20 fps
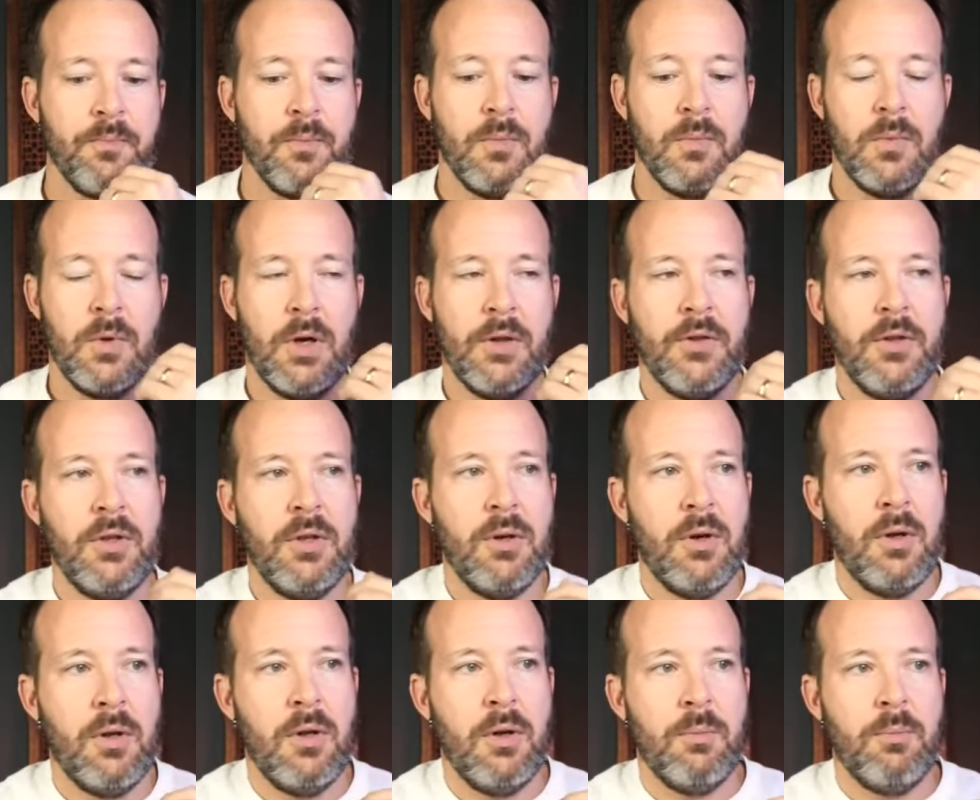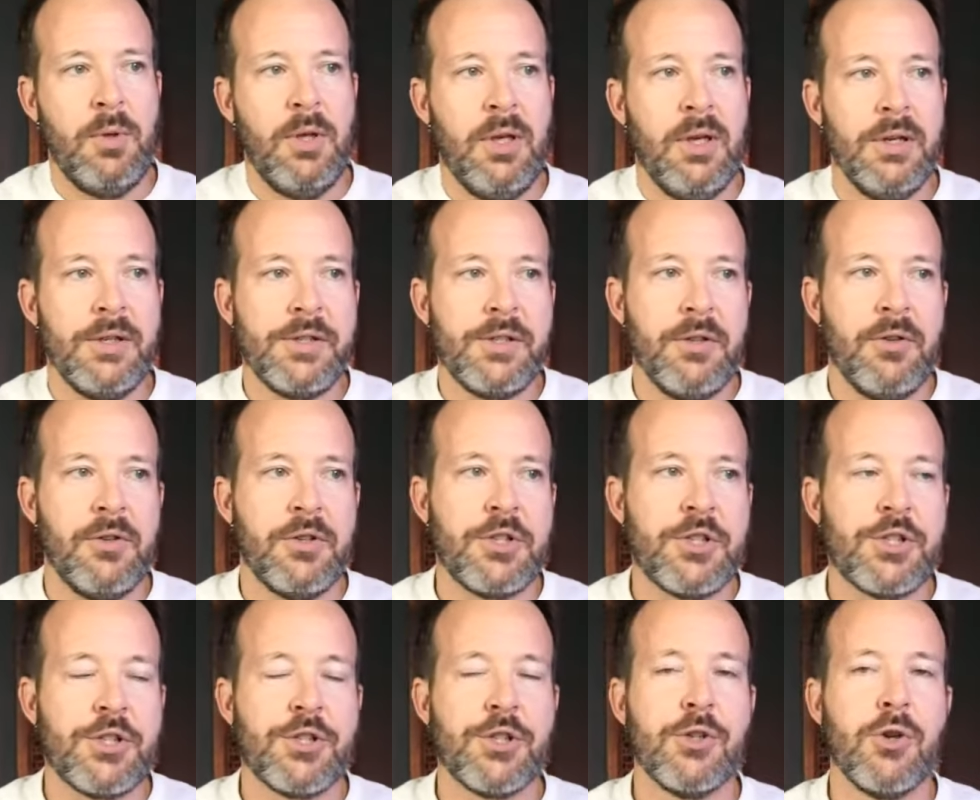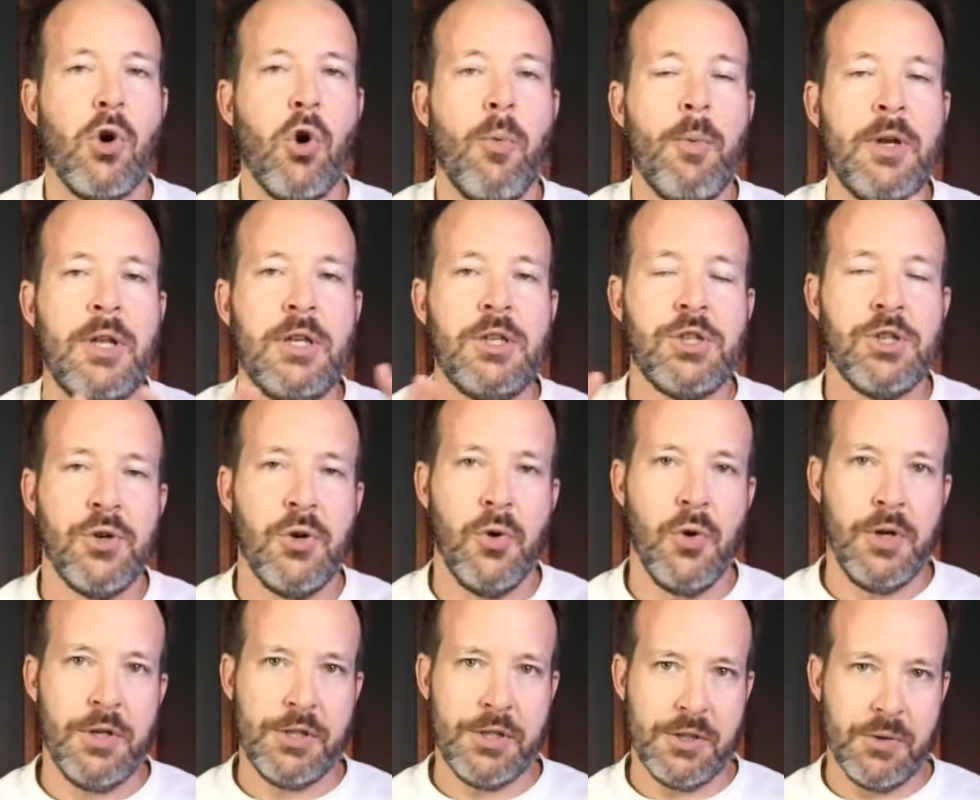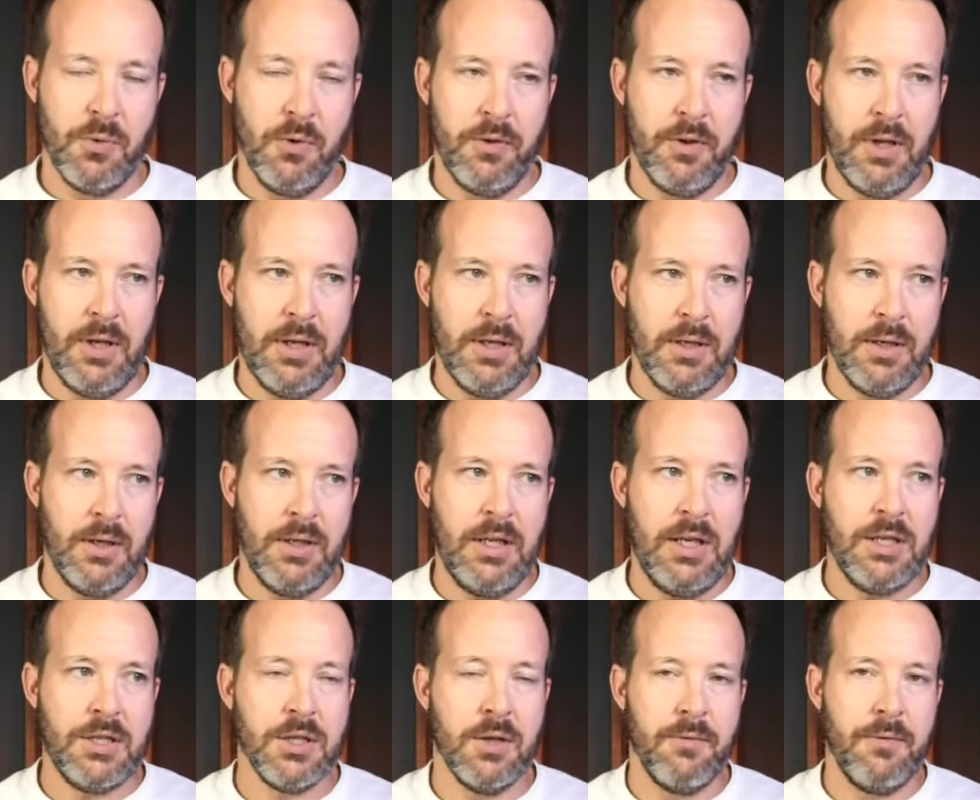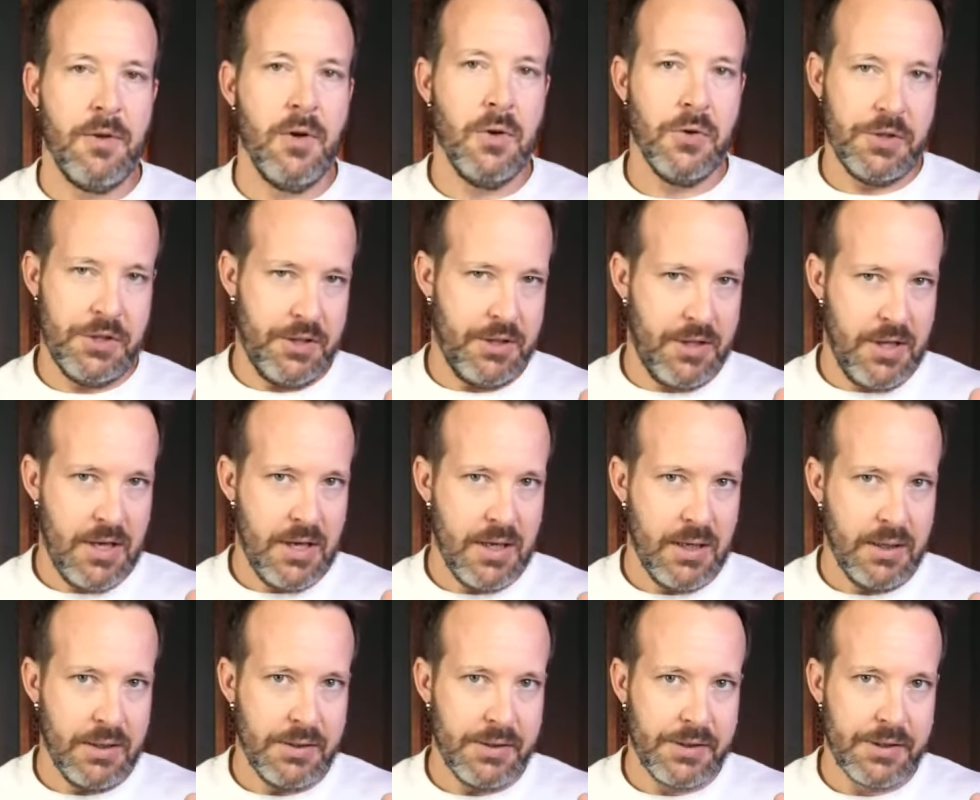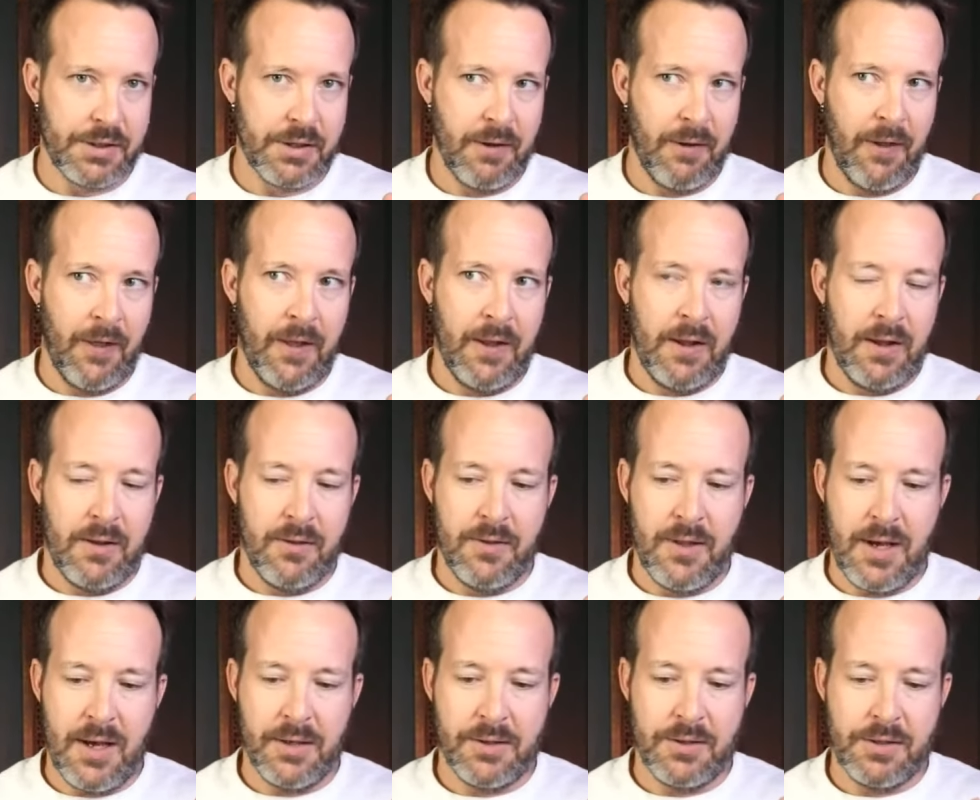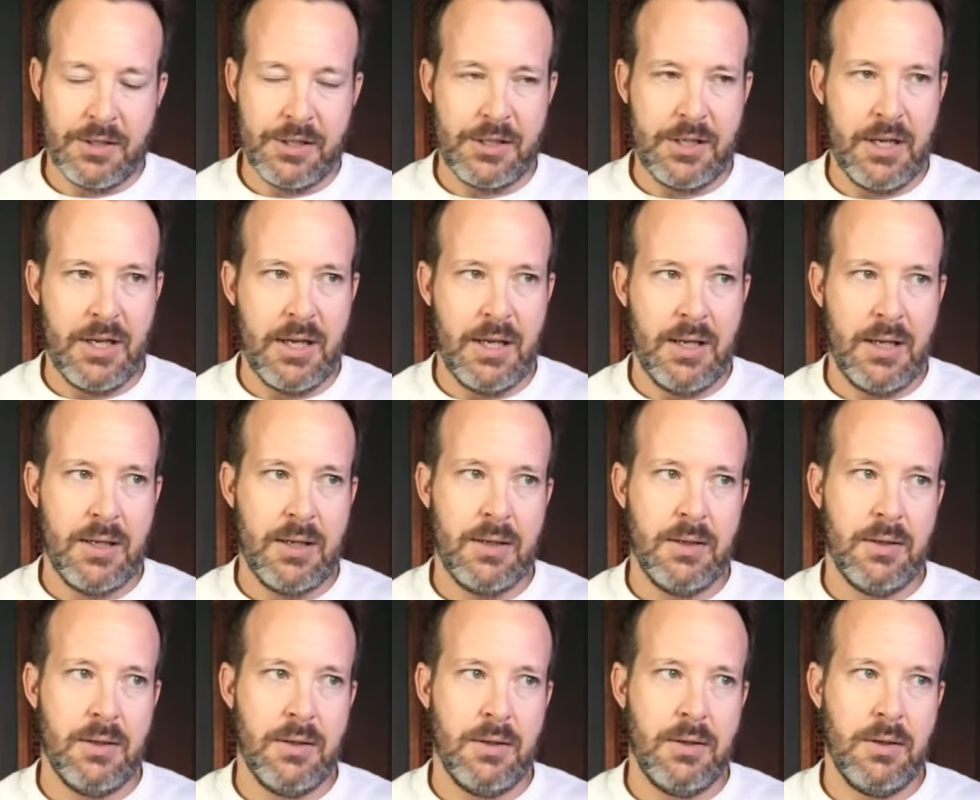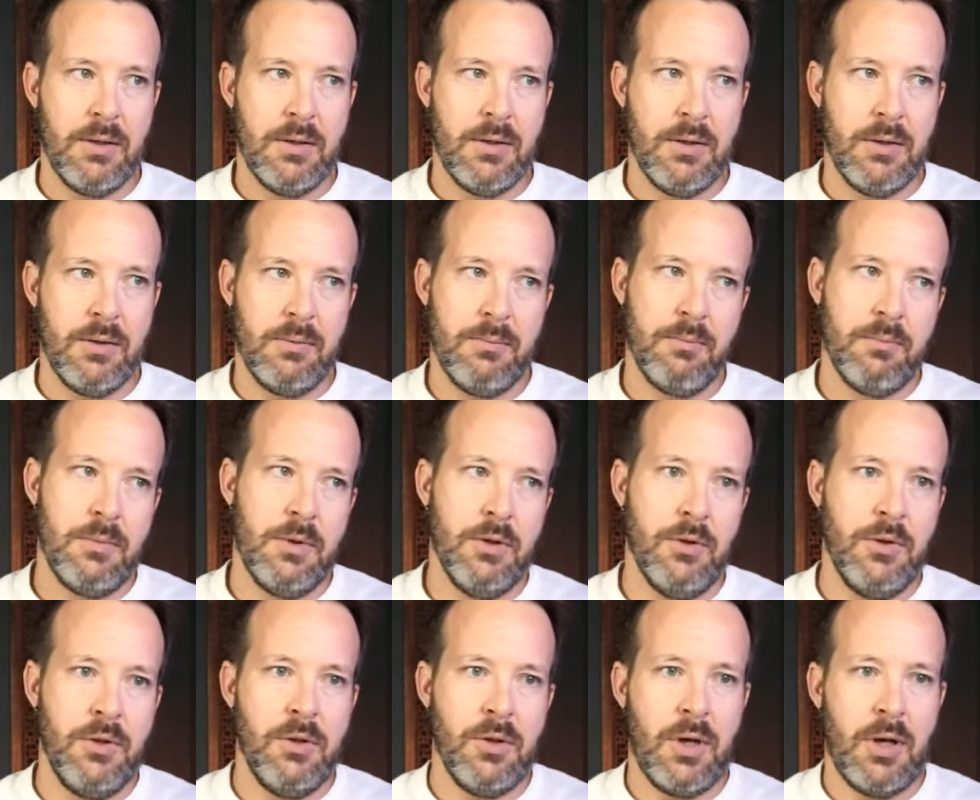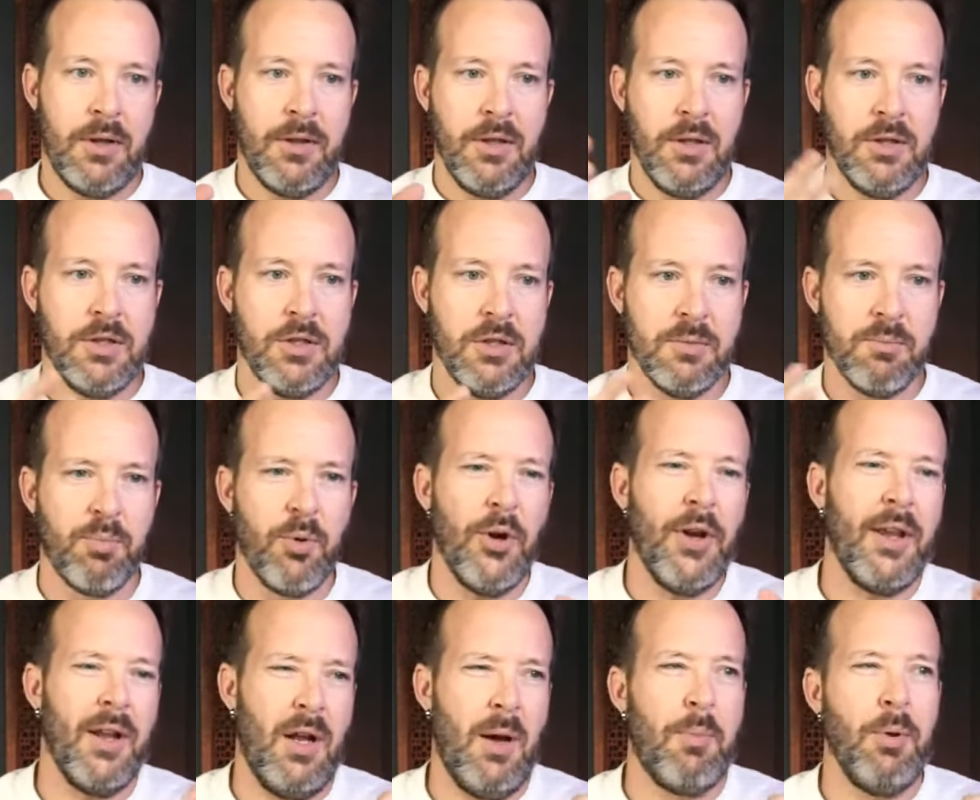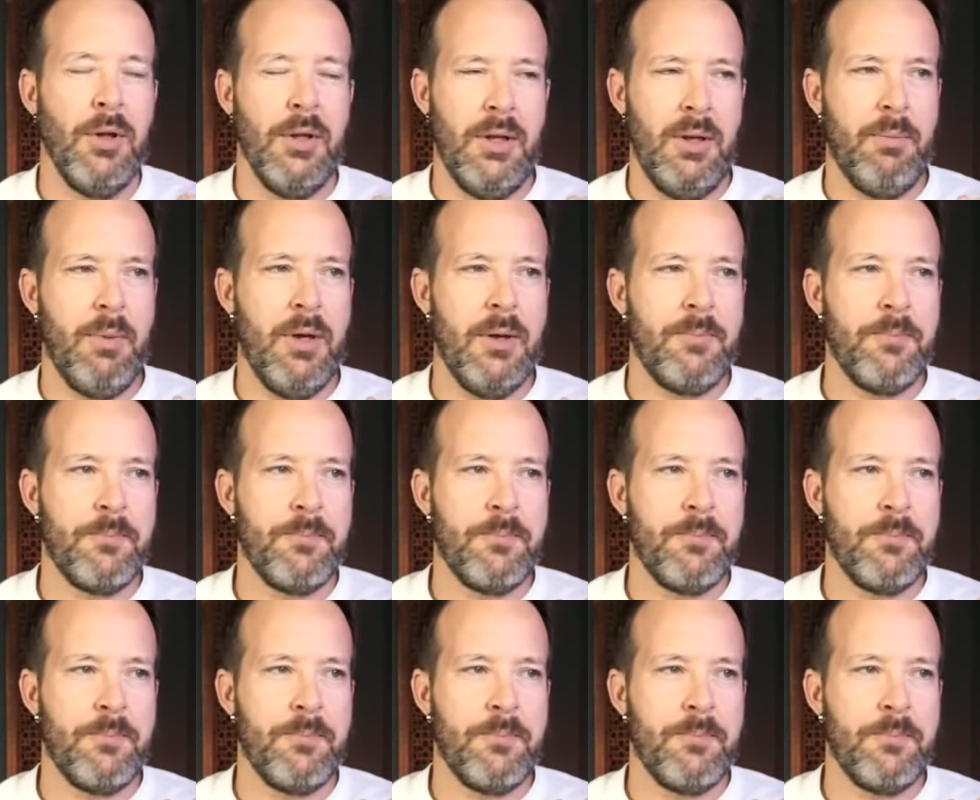I think because there's so many choices within each of those things that to say, I think you should just break it up a little bit.